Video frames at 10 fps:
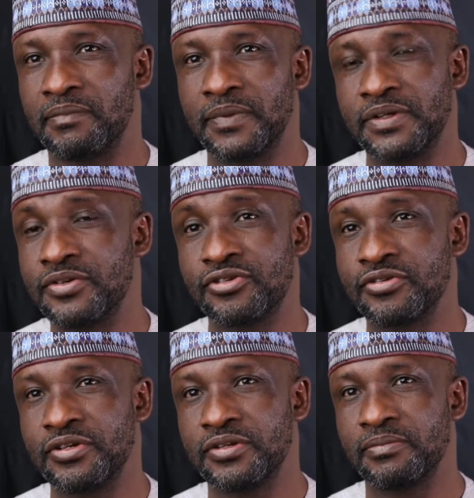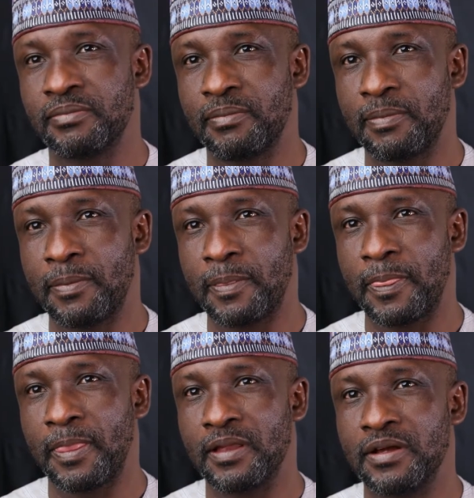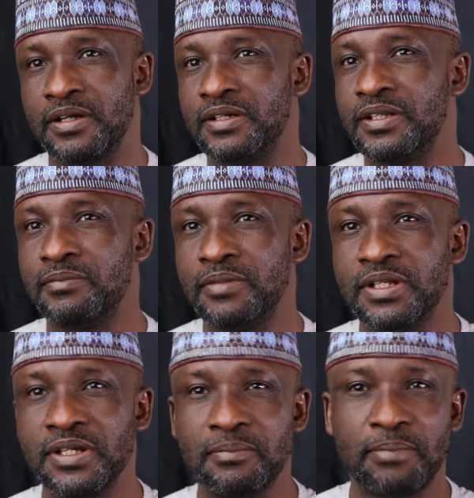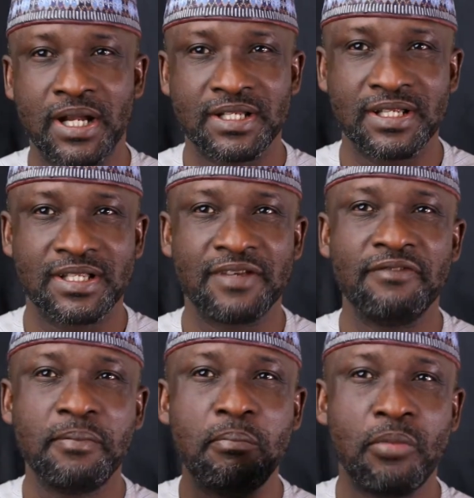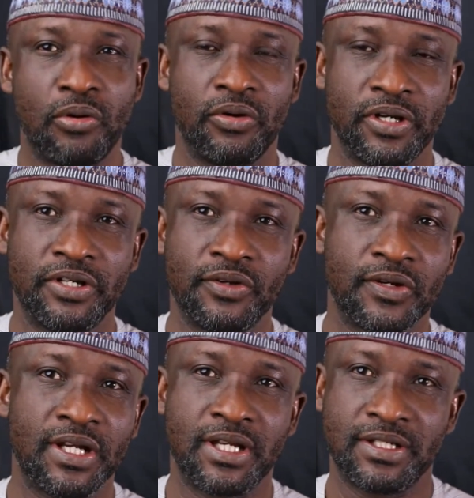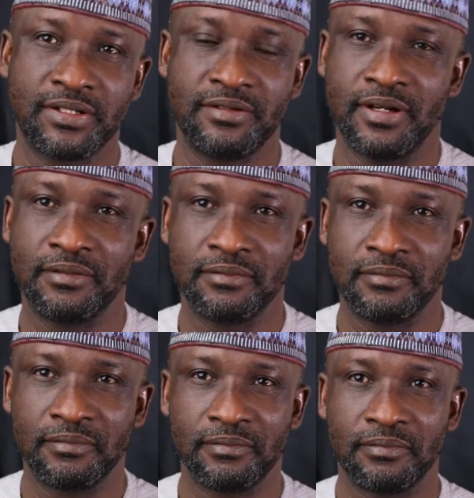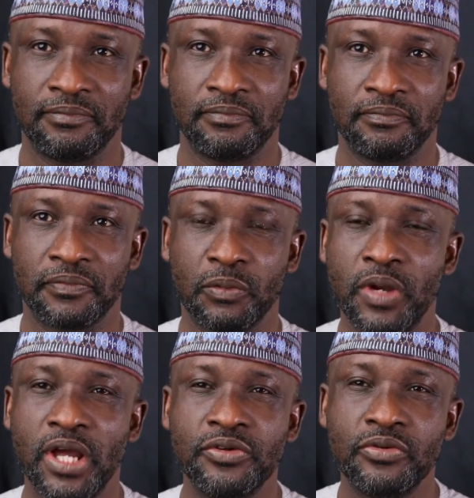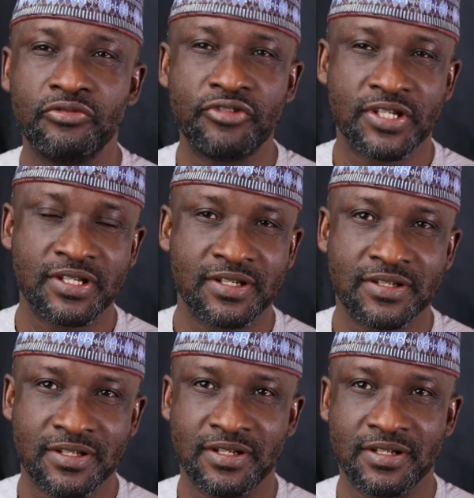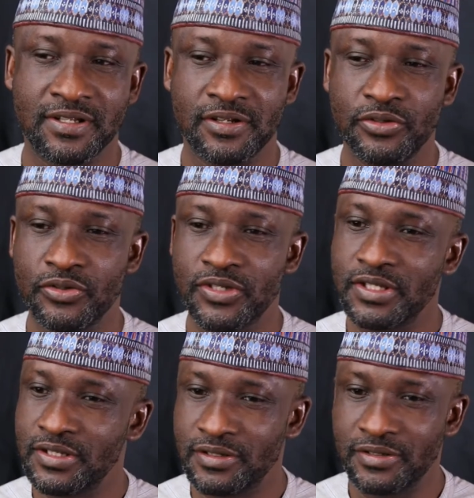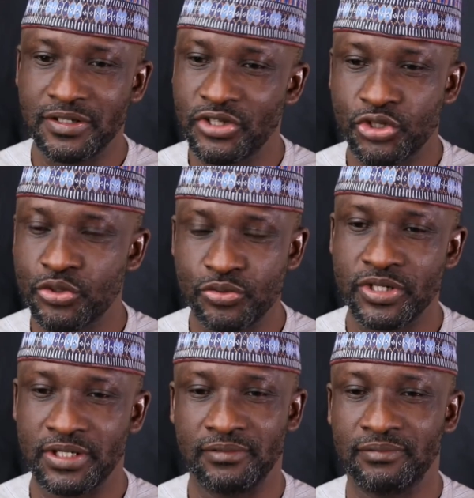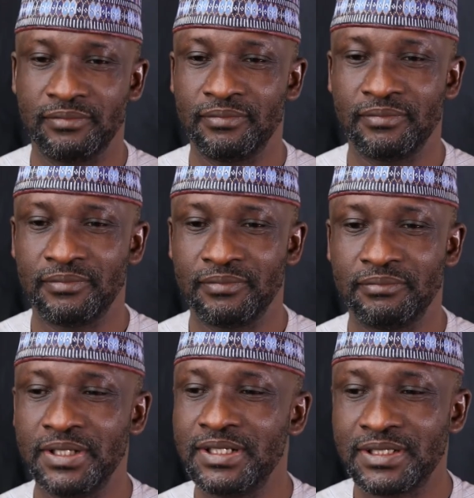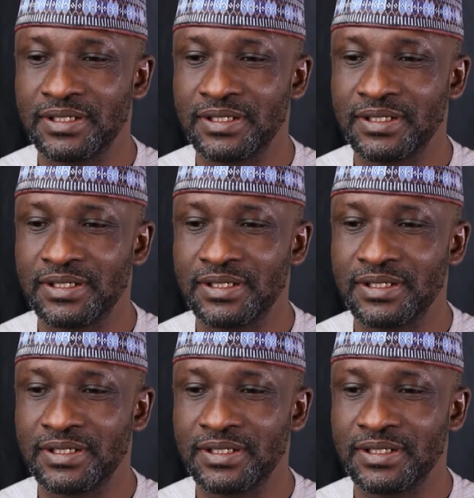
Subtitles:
in the street. The impact is even more in northern Nigeria, where you visit state, you see these children been